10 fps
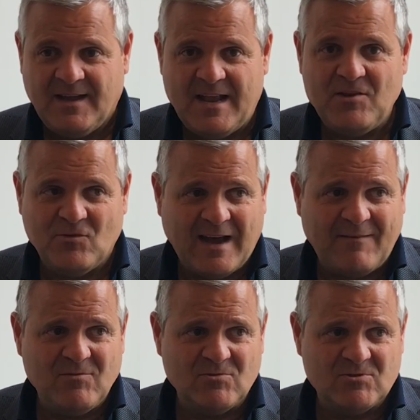and you
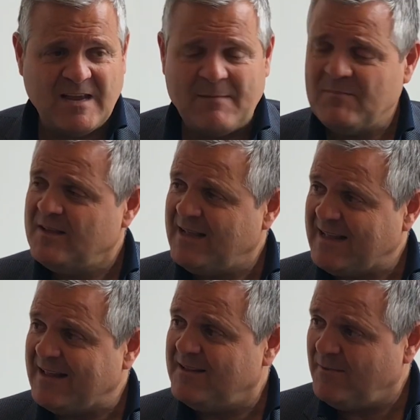have to accept
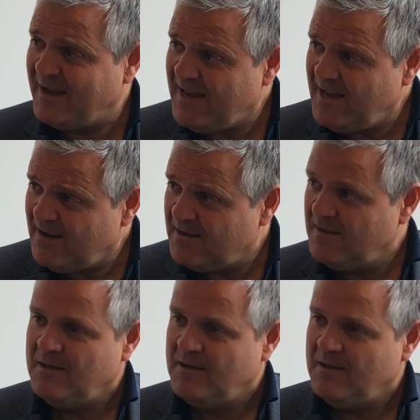that at the beginning,